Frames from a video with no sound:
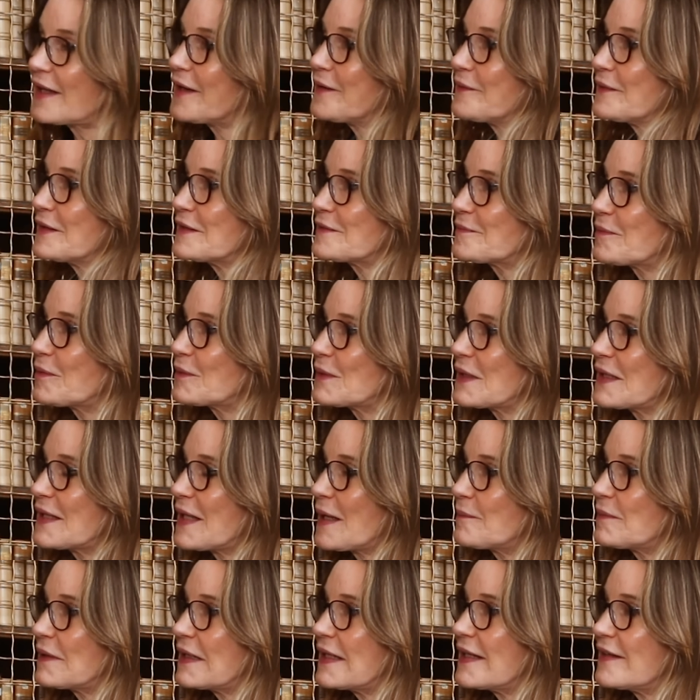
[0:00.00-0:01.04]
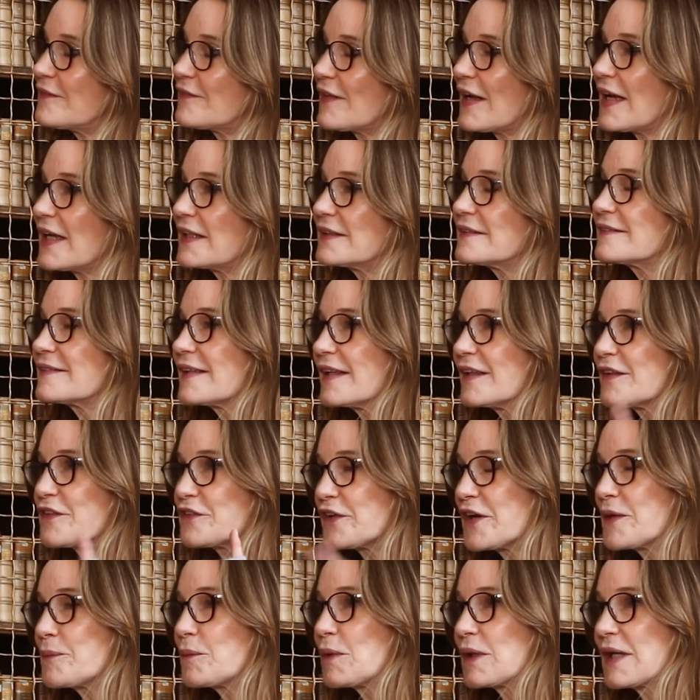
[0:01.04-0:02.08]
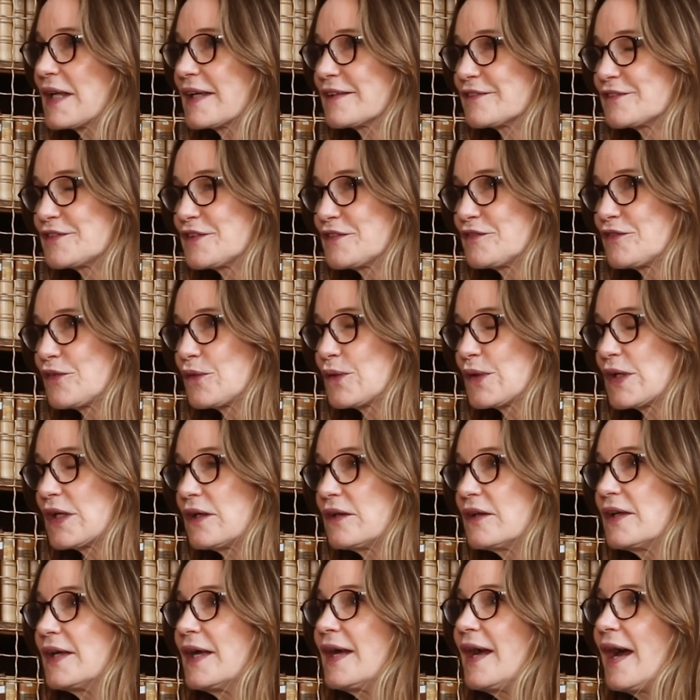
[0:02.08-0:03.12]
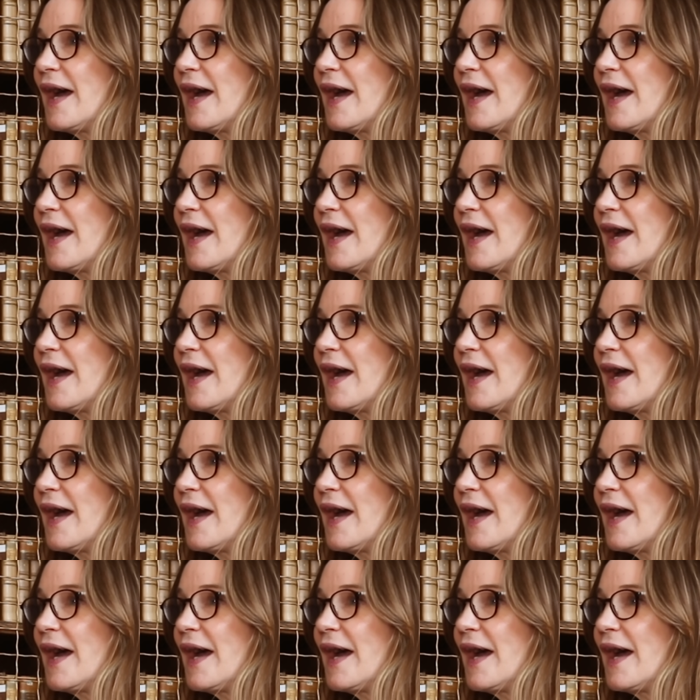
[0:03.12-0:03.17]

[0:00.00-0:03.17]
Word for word: no, it's born in that belief. And I'll throw in one extra for you.